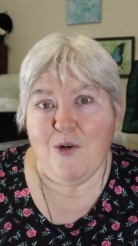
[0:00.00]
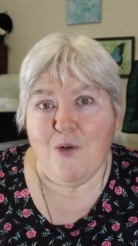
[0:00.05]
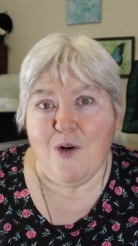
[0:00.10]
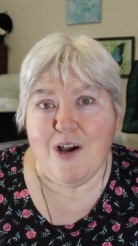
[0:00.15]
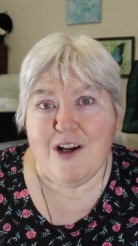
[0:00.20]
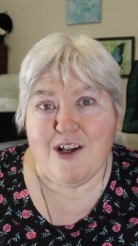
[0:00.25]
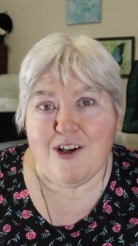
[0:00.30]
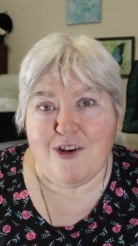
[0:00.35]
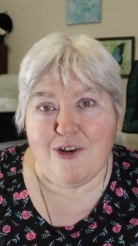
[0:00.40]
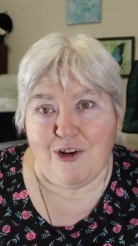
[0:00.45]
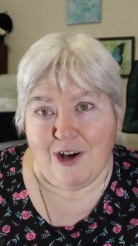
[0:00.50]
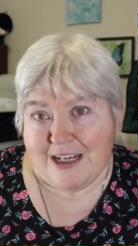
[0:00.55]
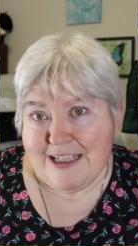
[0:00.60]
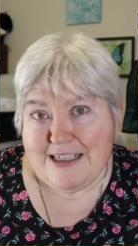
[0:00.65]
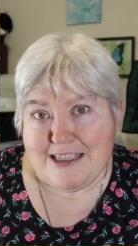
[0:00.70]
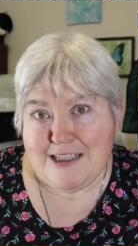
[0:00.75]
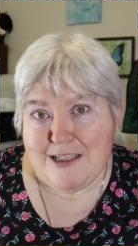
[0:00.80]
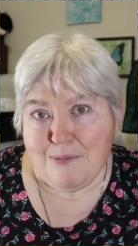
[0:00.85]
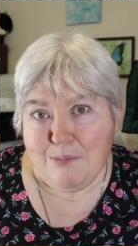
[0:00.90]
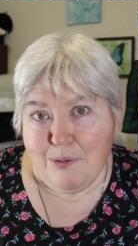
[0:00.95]
What a
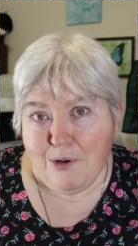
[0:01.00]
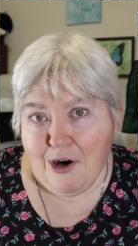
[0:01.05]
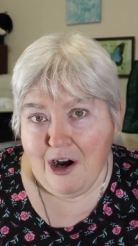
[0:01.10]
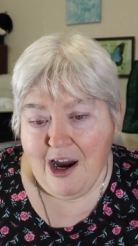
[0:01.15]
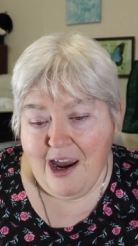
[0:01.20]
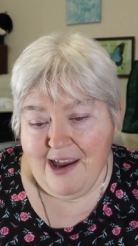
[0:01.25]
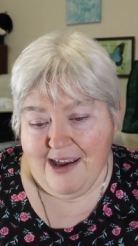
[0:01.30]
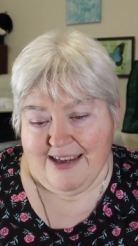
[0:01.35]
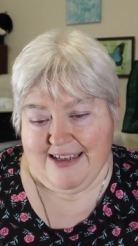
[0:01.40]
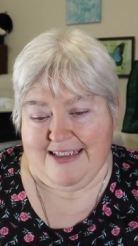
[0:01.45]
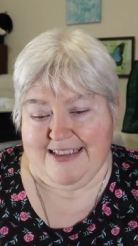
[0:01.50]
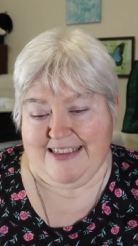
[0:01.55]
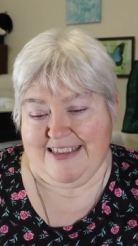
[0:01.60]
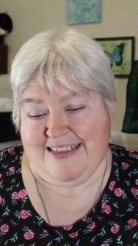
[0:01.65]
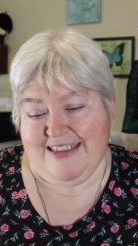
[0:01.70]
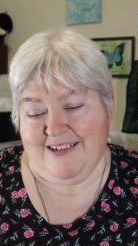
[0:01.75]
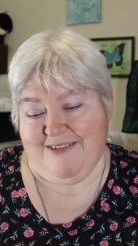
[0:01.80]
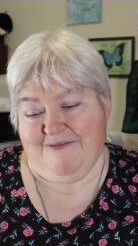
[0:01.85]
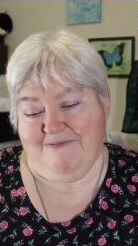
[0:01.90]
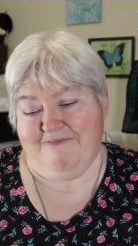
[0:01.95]
great
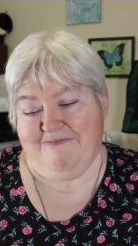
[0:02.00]
surprise!